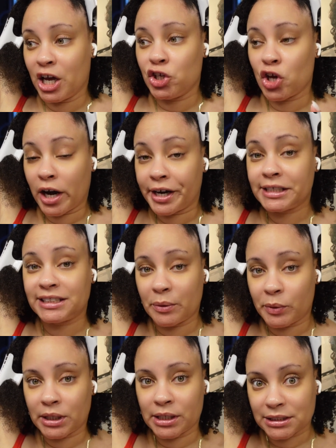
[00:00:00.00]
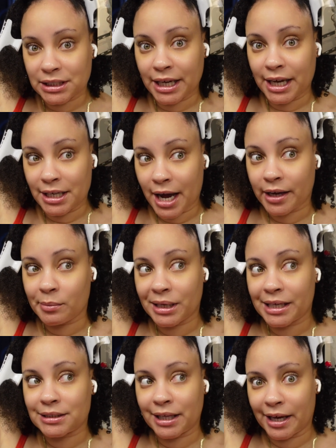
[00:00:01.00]
Y'all gotta see what it looks like and y'all gonna be
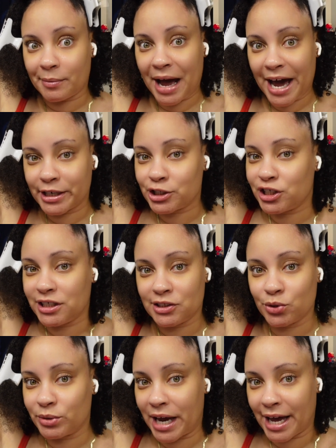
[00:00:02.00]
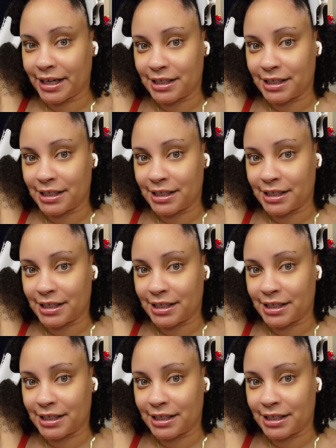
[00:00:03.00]
like, damn, how did she do that?